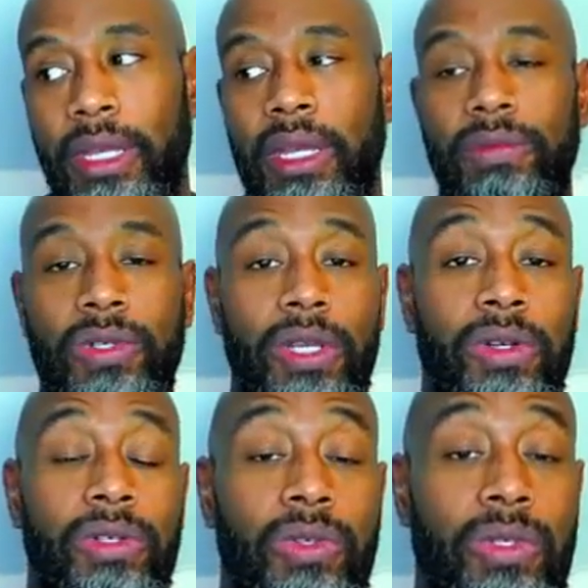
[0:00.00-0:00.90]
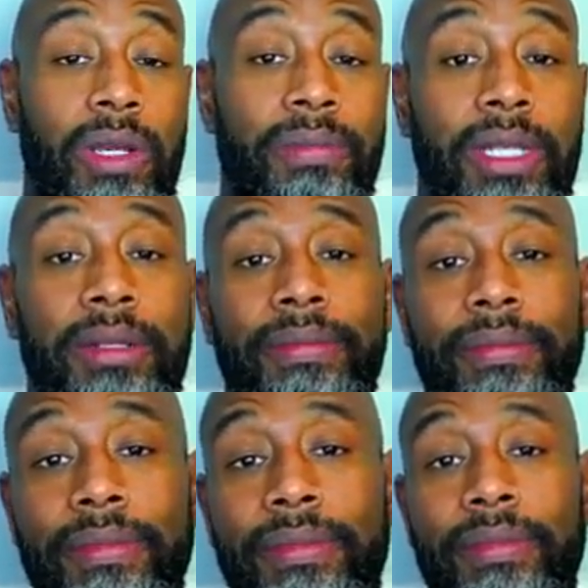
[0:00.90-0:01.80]
If you say you're going to do something,
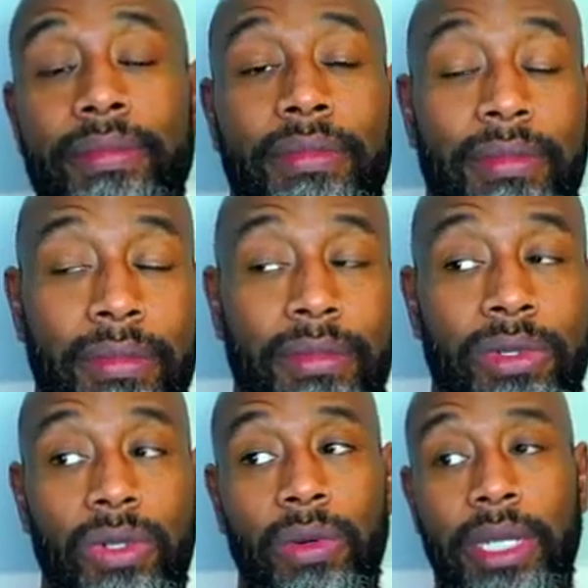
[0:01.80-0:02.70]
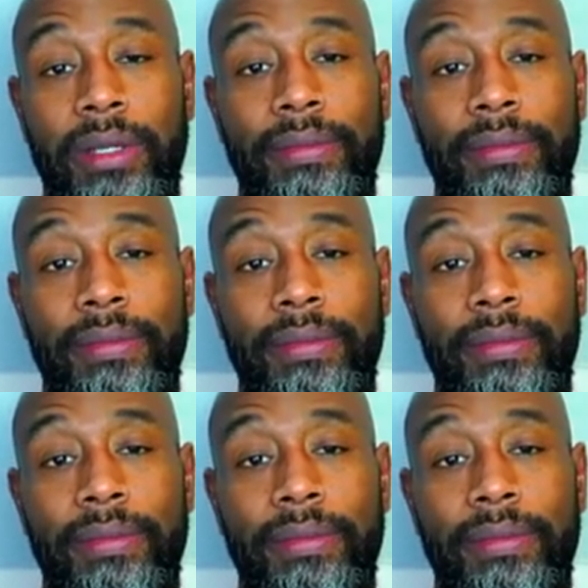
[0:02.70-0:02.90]
do it.